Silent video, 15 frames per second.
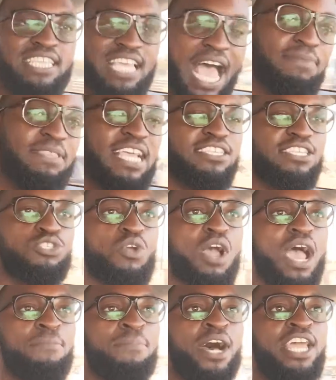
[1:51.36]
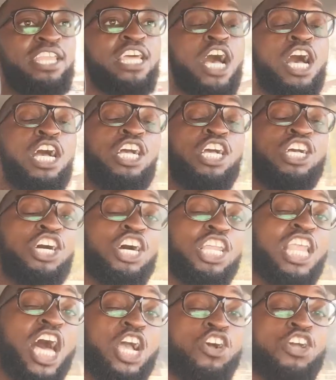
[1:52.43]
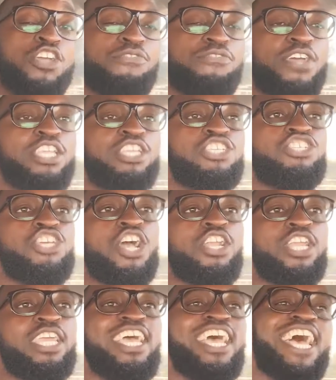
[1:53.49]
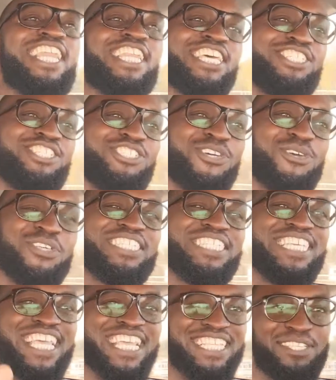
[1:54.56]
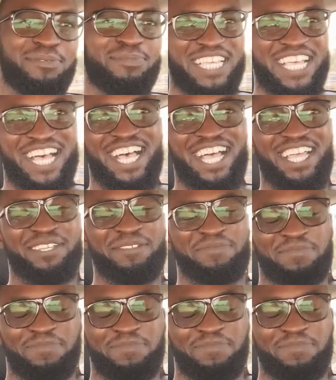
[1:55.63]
tap that subscribe button. Good luck on your fitness journey, and let's do this again sometime.